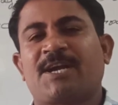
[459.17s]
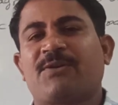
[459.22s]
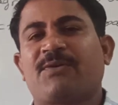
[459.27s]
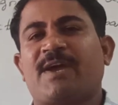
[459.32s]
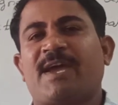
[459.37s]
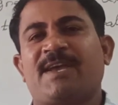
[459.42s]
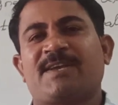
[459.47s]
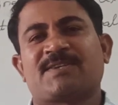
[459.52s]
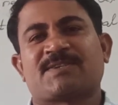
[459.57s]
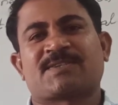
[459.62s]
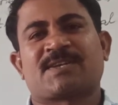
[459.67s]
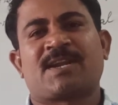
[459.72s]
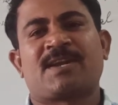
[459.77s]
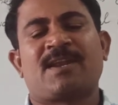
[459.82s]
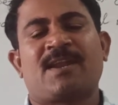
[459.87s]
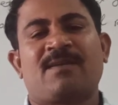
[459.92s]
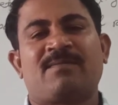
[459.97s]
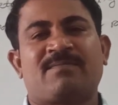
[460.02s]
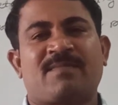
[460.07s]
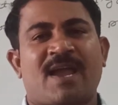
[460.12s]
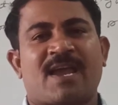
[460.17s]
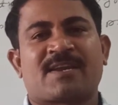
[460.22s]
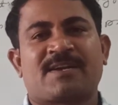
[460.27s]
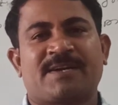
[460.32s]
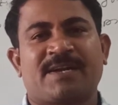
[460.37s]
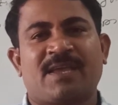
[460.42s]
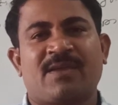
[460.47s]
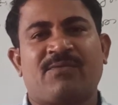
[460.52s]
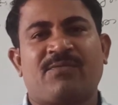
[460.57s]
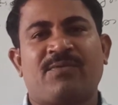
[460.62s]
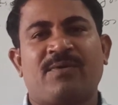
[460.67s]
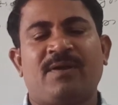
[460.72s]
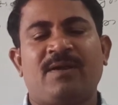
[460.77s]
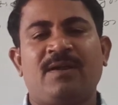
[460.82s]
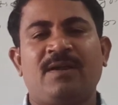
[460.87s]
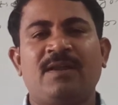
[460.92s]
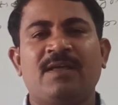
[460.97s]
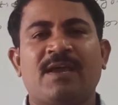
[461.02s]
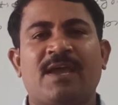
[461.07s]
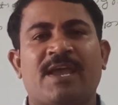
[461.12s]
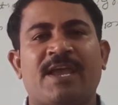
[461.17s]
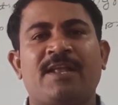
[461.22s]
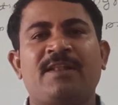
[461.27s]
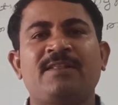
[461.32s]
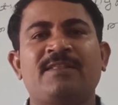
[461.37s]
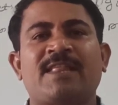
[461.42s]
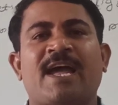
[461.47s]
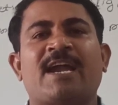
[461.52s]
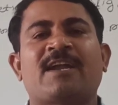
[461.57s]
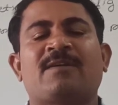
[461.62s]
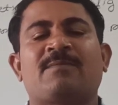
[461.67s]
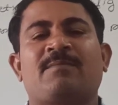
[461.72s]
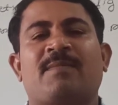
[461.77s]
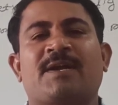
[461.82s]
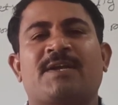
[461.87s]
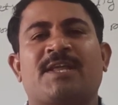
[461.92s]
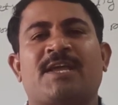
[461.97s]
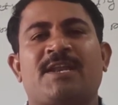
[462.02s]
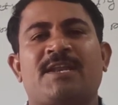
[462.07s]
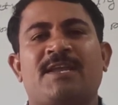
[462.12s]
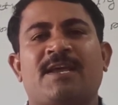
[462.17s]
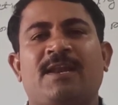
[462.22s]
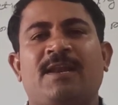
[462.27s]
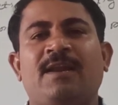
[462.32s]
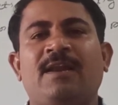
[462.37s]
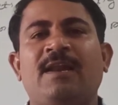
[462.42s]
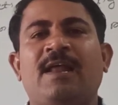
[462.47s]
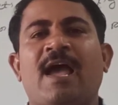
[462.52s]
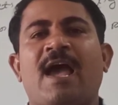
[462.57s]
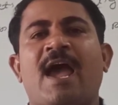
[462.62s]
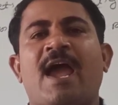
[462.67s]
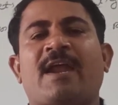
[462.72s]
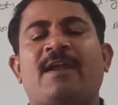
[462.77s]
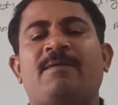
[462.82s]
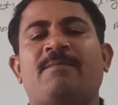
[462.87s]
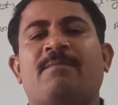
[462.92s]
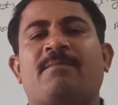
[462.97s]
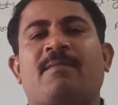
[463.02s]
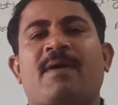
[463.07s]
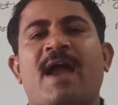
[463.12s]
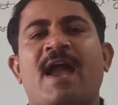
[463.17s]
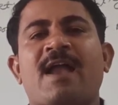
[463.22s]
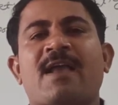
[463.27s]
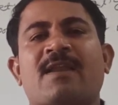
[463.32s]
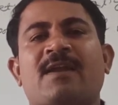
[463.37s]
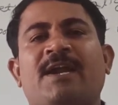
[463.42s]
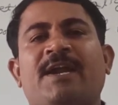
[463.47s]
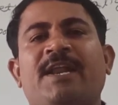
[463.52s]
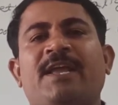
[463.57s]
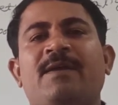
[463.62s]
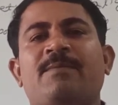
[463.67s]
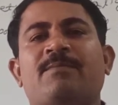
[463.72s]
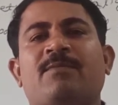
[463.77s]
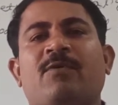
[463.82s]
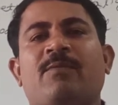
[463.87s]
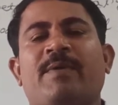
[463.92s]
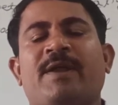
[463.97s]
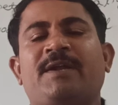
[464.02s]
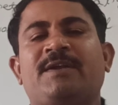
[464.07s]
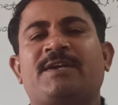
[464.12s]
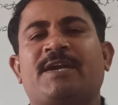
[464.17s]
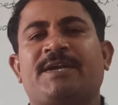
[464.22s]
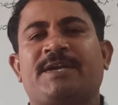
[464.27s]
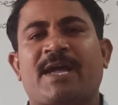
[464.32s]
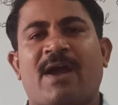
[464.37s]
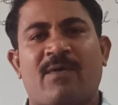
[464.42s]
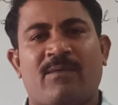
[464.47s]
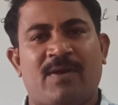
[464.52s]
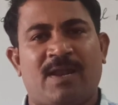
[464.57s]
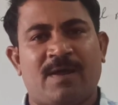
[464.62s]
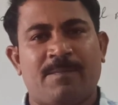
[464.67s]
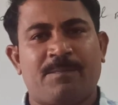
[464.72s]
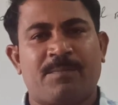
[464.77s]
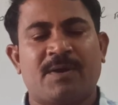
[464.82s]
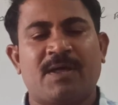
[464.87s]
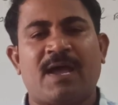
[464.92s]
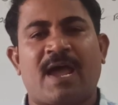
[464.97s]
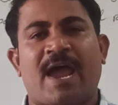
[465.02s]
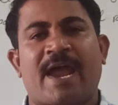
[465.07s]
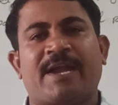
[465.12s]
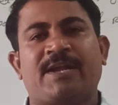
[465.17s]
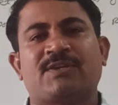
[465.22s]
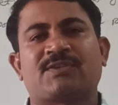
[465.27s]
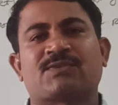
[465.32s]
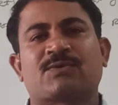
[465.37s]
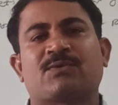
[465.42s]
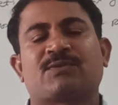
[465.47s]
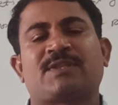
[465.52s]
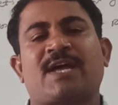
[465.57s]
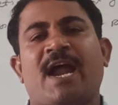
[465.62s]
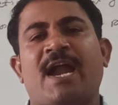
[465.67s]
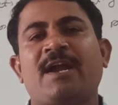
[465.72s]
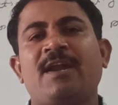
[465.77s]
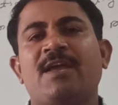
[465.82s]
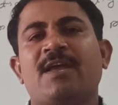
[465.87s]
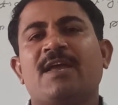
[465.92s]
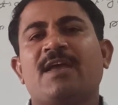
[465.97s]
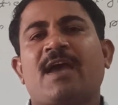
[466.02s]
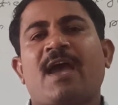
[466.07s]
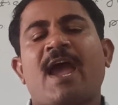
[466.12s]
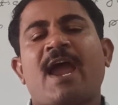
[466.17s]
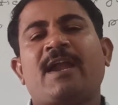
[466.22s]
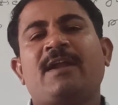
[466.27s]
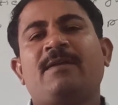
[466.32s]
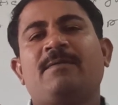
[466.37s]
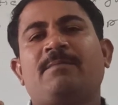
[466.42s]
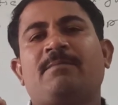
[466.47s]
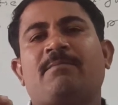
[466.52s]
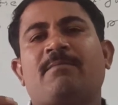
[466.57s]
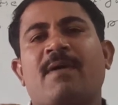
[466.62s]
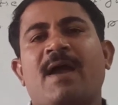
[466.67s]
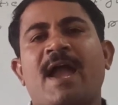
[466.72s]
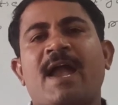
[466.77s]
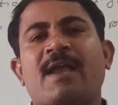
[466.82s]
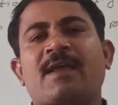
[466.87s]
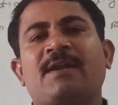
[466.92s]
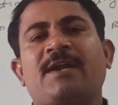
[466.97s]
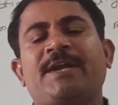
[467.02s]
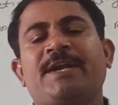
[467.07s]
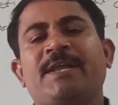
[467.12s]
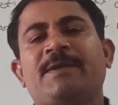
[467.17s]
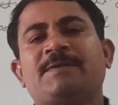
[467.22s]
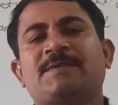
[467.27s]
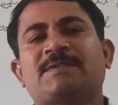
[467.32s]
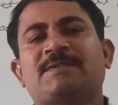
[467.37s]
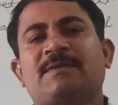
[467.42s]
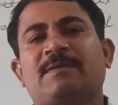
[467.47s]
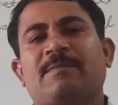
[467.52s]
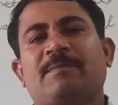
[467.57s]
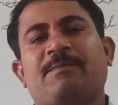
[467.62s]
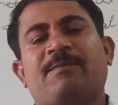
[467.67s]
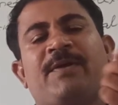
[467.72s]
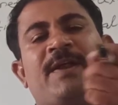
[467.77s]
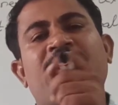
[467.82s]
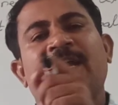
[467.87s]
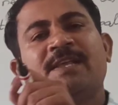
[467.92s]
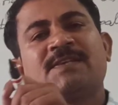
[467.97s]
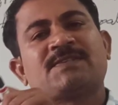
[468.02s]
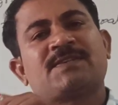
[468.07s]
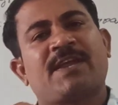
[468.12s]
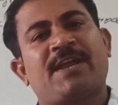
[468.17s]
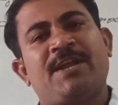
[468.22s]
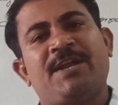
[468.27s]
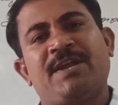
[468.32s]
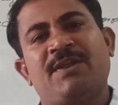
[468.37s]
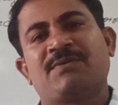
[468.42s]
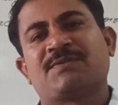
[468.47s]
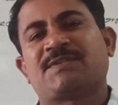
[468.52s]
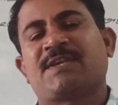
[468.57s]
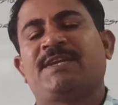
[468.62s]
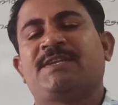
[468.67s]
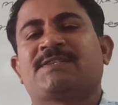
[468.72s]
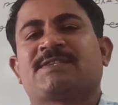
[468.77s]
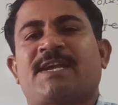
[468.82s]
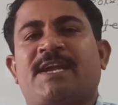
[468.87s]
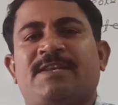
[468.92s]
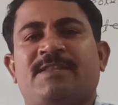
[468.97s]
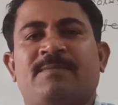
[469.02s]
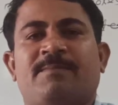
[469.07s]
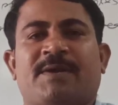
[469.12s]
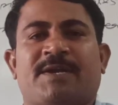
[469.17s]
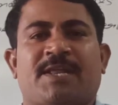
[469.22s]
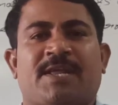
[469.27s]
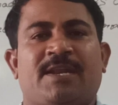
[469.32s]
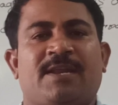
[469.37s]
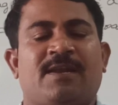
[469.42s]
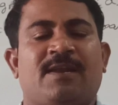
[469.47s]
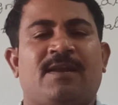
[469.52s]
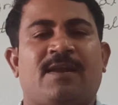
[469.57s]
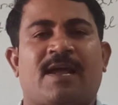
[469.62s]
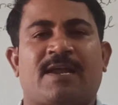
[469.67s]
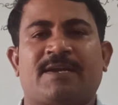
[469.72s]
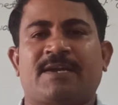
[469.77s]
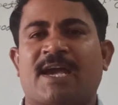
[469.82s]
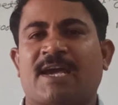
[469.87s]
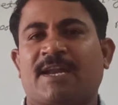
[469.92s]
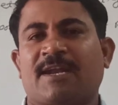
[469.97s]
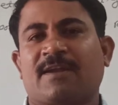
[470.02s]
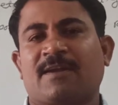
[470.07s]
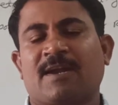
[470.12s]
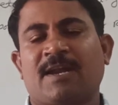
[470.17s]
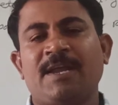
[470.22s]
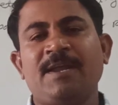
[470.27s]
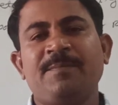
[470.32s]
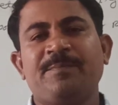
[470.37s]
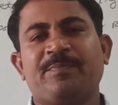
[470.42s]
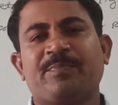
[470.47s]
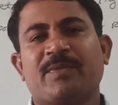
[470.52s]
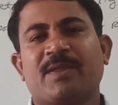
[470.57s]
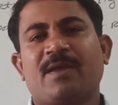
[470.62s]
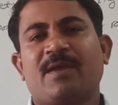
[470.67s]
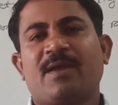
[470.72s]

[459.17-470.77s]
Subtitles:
to external magnetic field, in that material and magnetic moment developed, and so that and magnetic field is induced inside the material directly.